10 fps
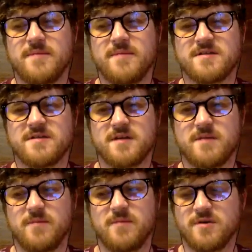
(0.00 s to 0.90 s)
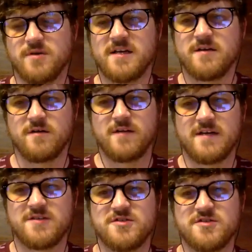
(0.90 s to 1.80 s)
it's going to be
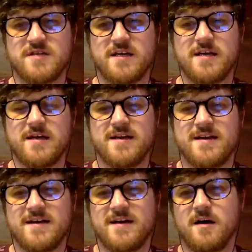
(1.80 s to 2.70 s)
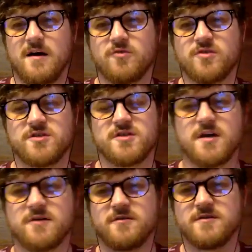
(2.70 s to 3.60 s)
particularly juicy. On Christian
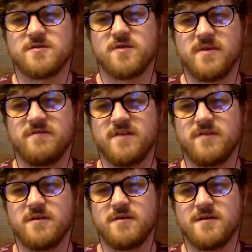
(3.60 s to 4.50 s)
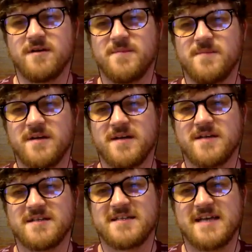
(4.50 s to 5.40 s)
Doctrines, one of my favorite
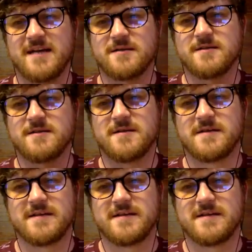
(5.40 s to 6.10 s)
Augustine texts.